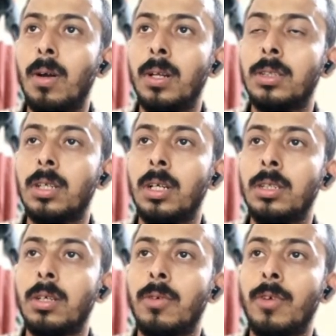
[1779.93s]
Our
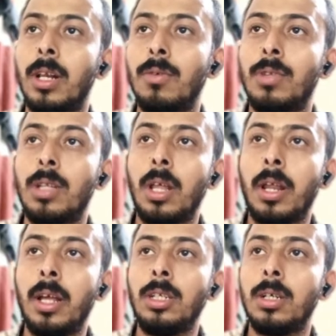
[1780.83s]
instance will give
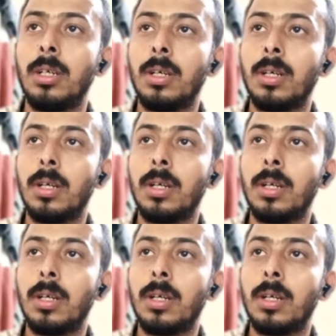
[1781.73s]
the range.